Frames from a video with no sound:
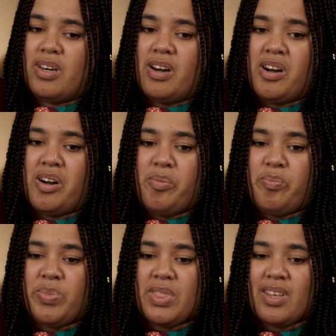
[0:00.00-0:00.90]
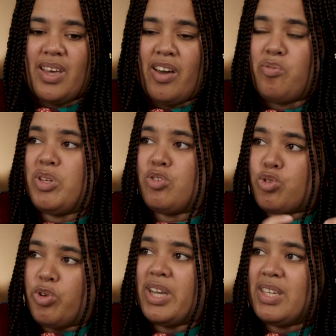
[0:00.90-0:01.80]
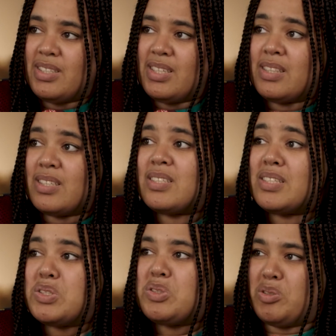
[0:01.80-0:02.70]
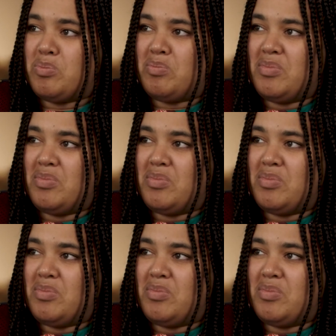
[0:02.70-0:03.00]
have been trained in this system?